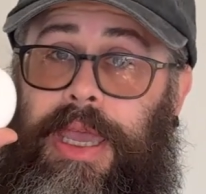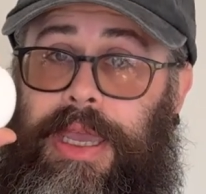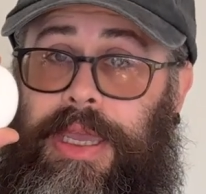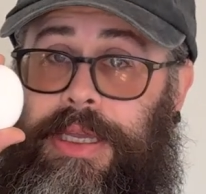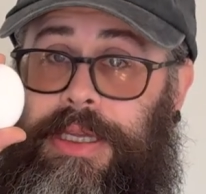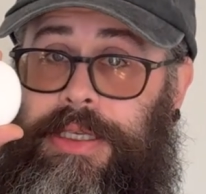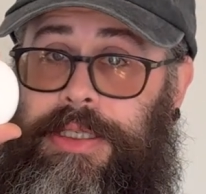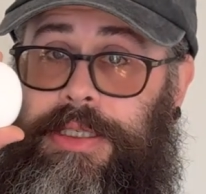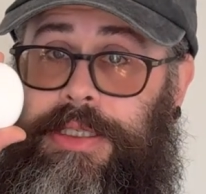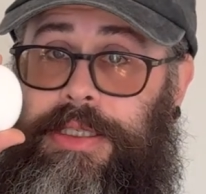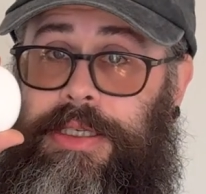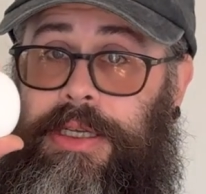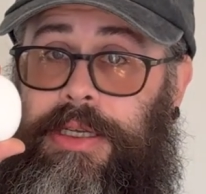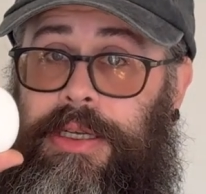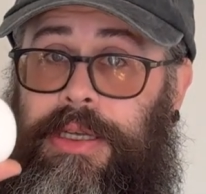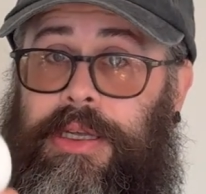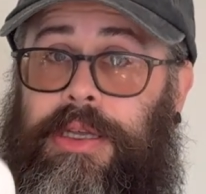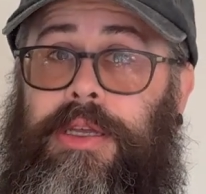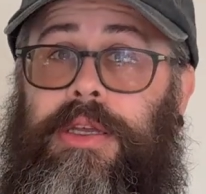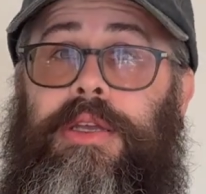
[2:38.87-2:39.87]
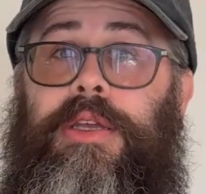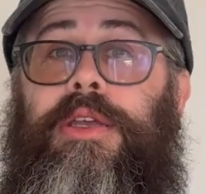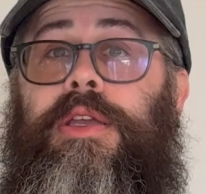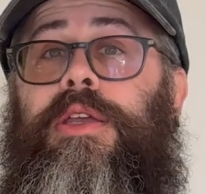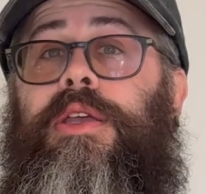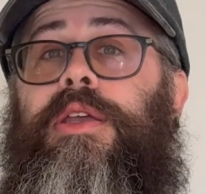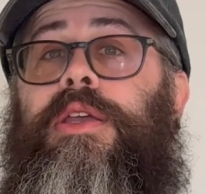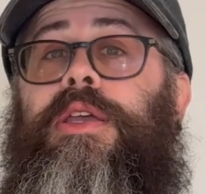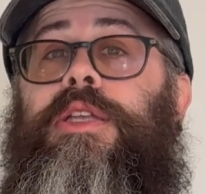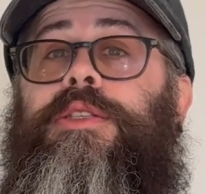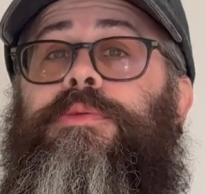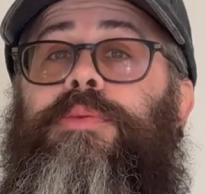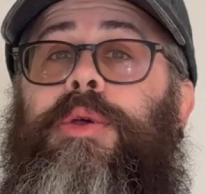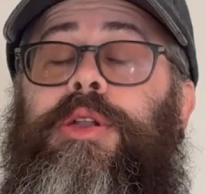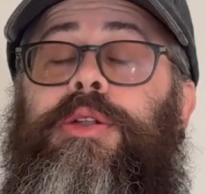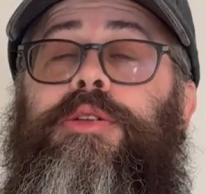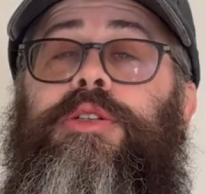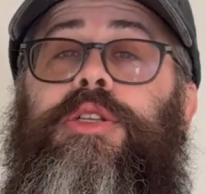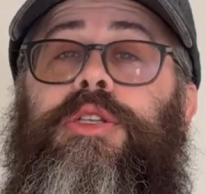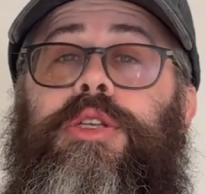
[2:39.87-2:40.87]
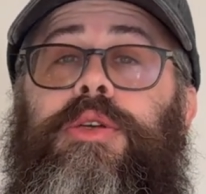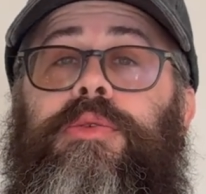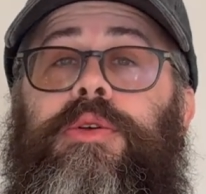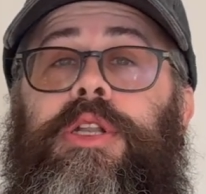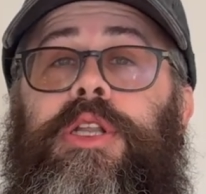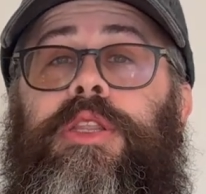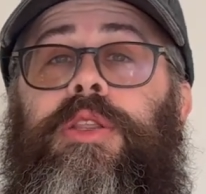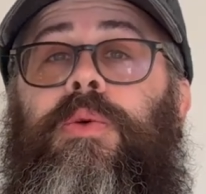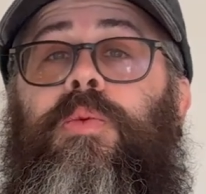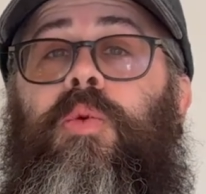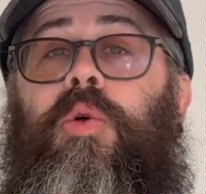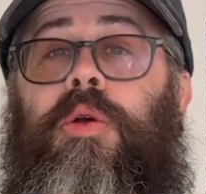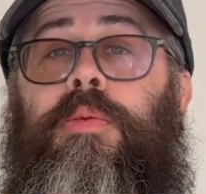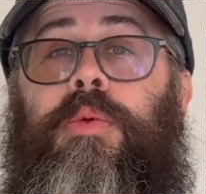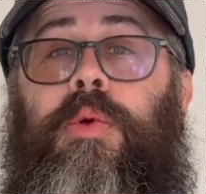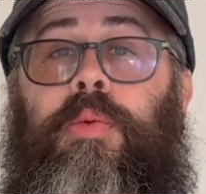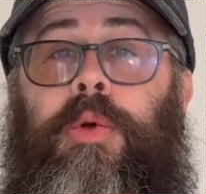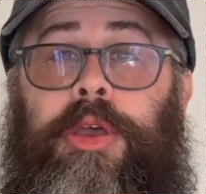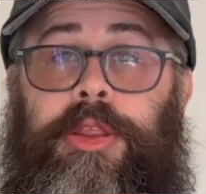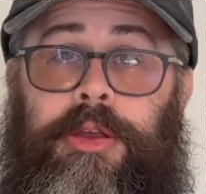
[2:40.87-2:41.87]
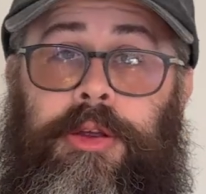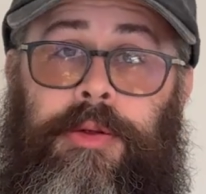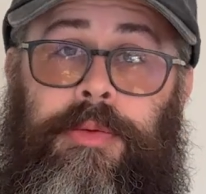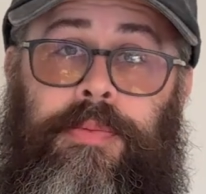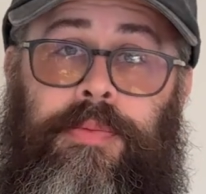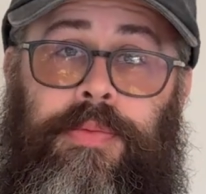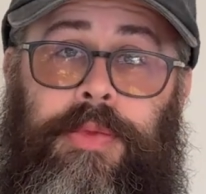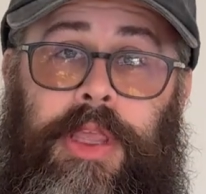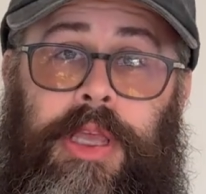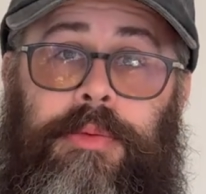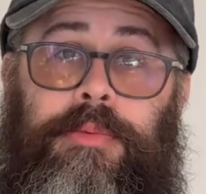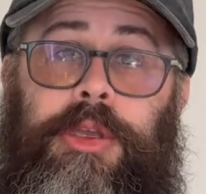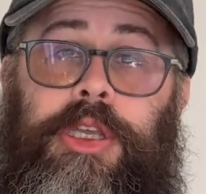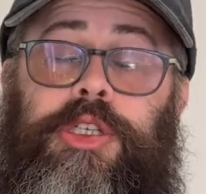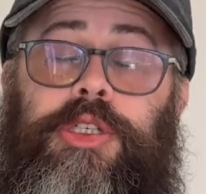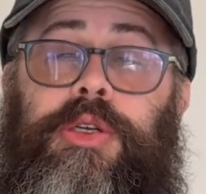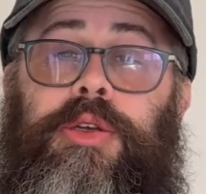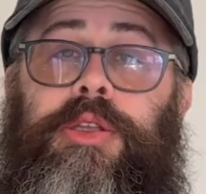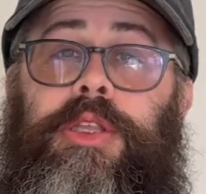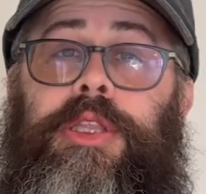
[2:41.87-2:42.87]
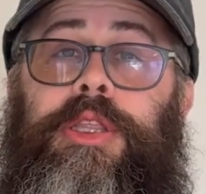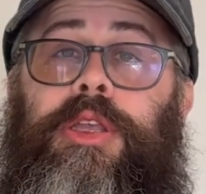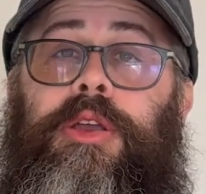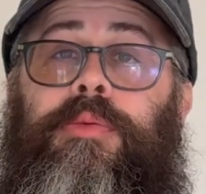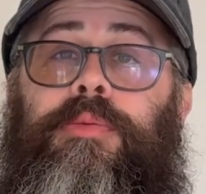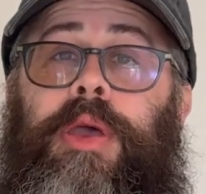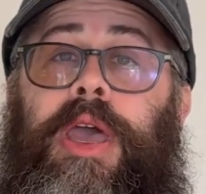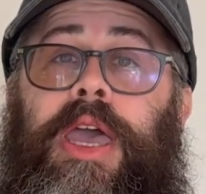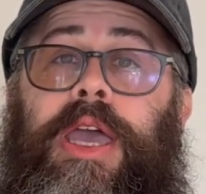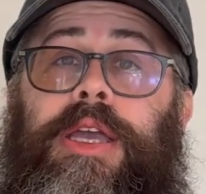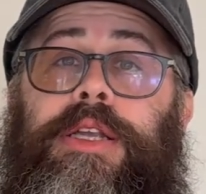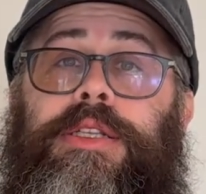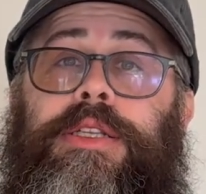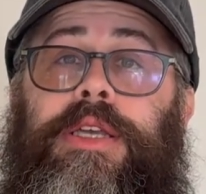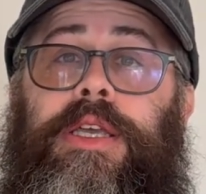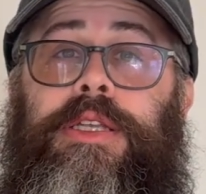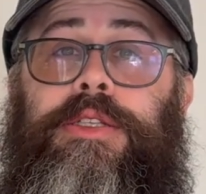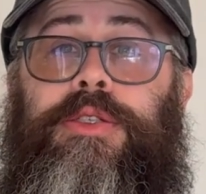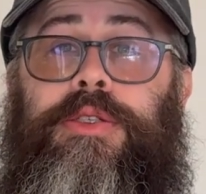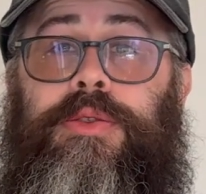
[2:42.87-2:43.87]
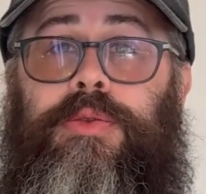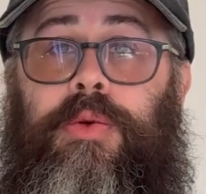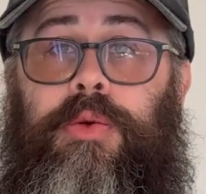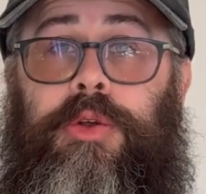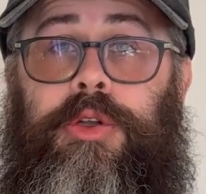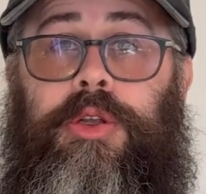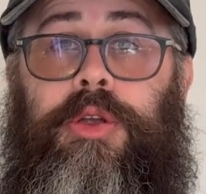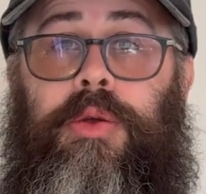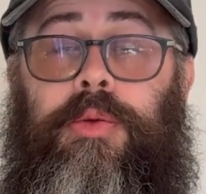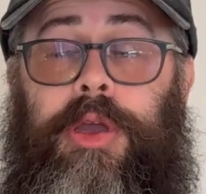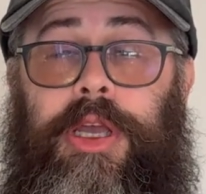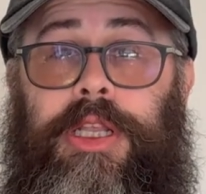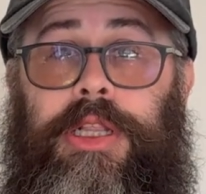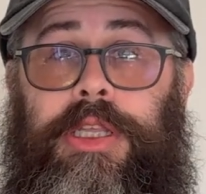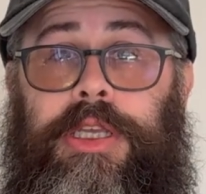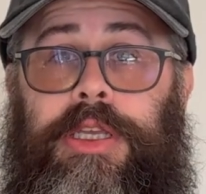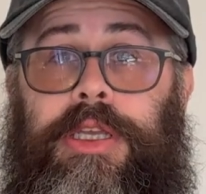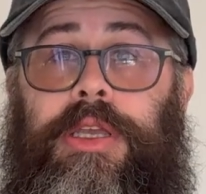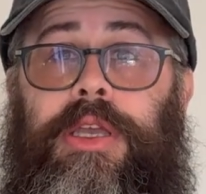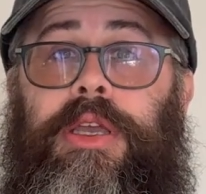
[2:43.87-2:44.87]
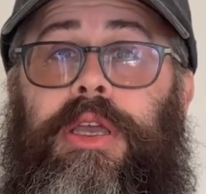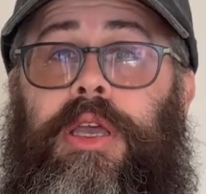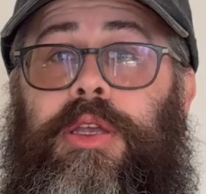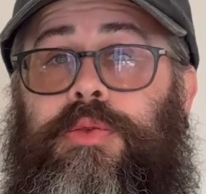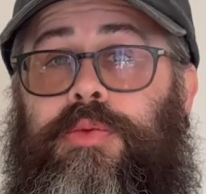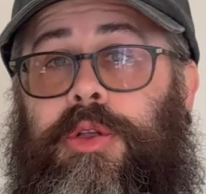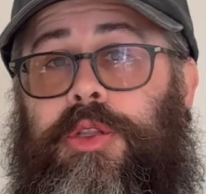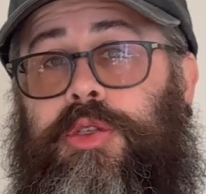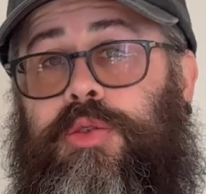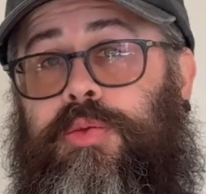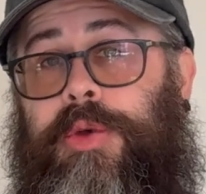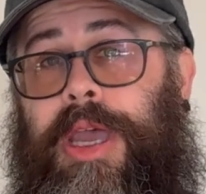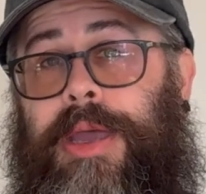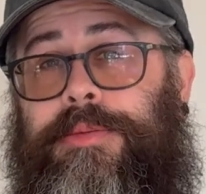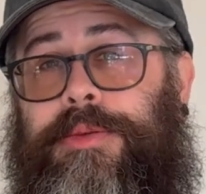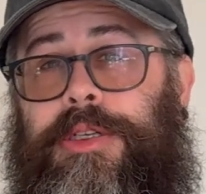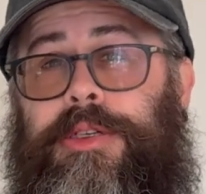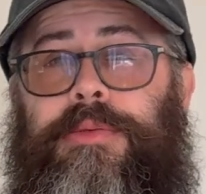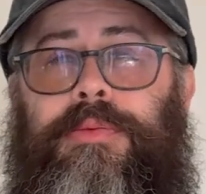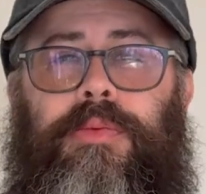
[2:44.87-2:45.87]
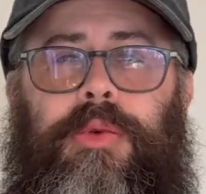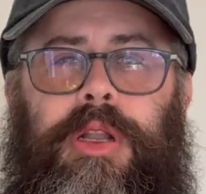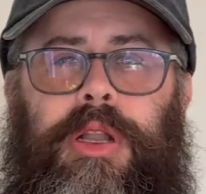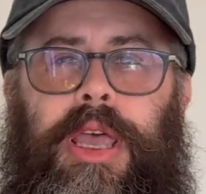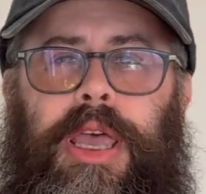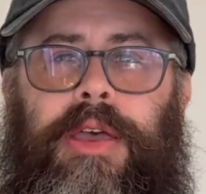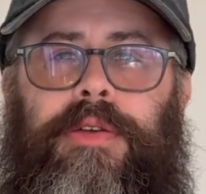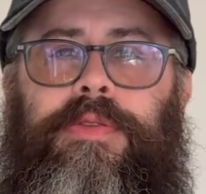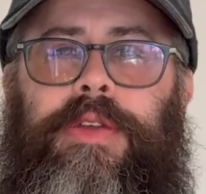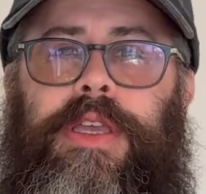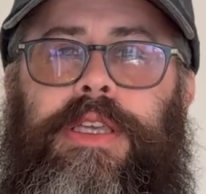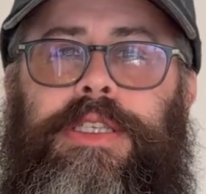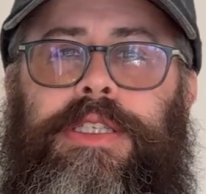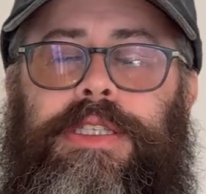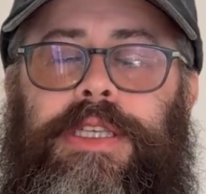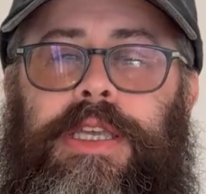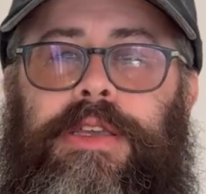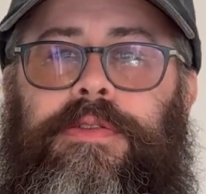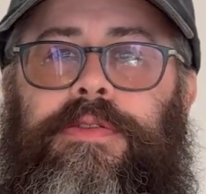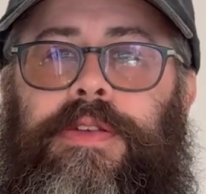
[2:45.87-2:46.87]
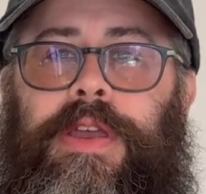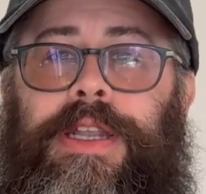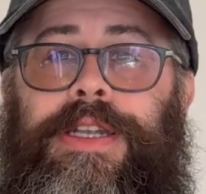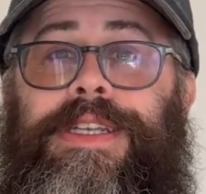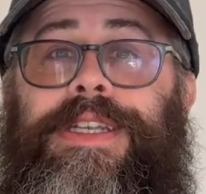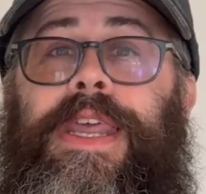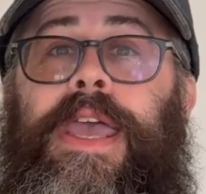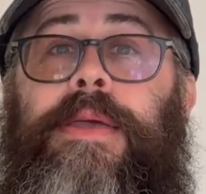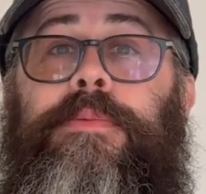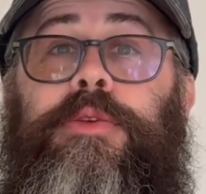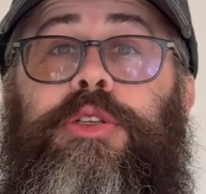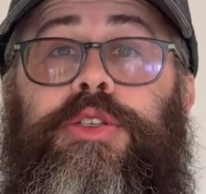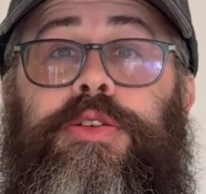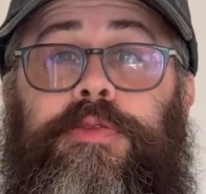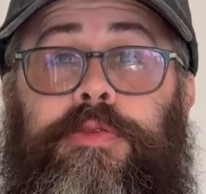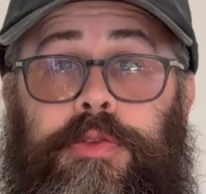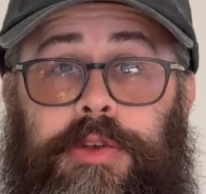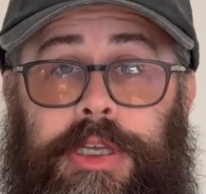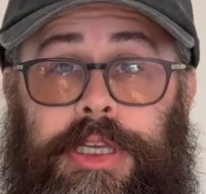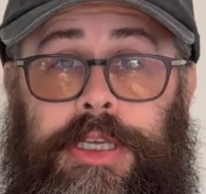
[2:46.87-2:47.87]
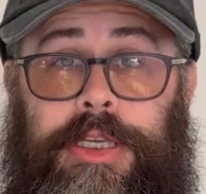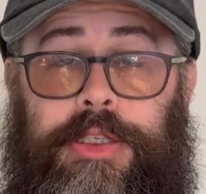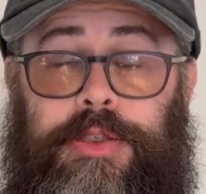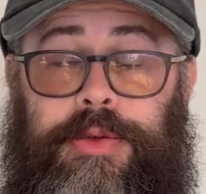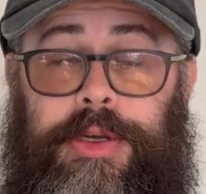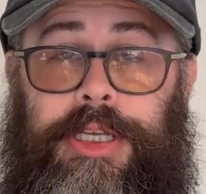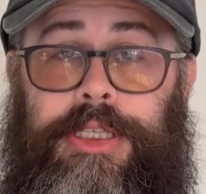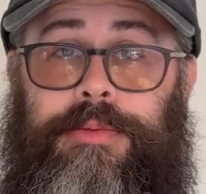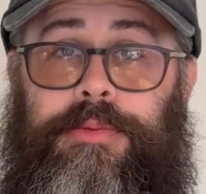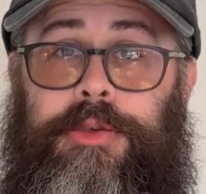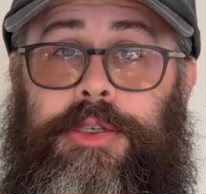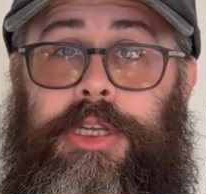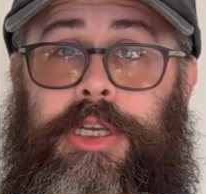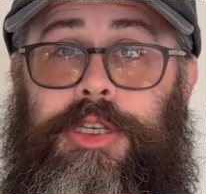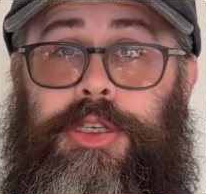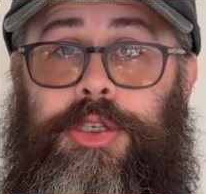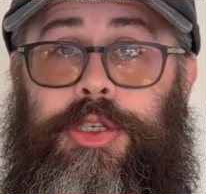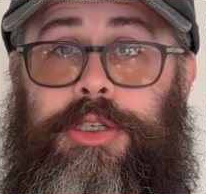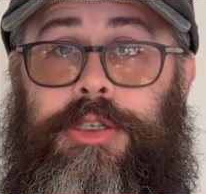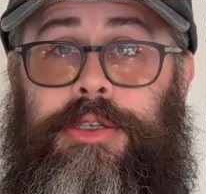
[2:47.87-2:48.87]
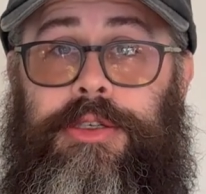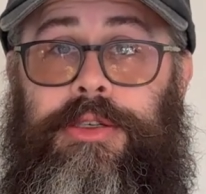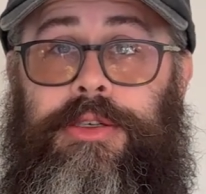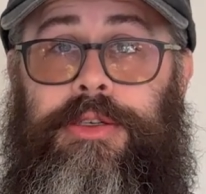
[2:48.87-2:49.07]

eggs, it's better to do it in the warmer weather and make sure that they're packed and stored correctly, as well as wrapped, and have a safe and damage-free transportation.